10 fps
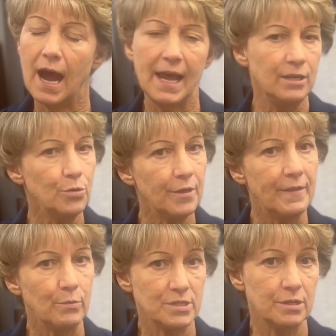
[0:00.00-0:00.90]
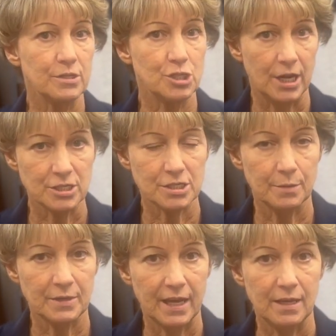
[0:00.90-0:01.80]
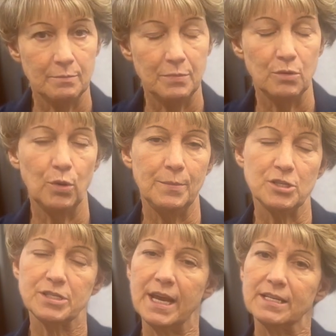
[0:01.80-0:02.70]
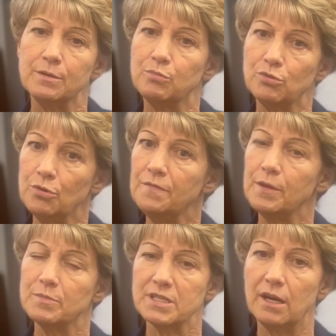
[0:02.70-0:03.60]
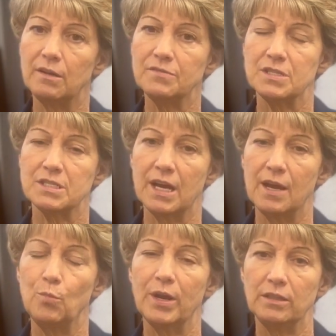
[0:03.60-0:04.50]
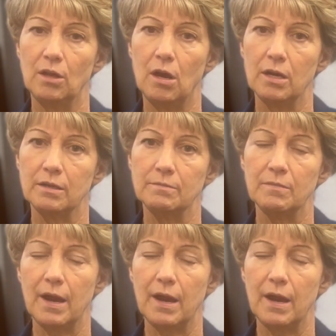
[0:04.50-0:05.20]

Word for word: I knew that that was going to change someday. The women just had to prove themselves as time went along.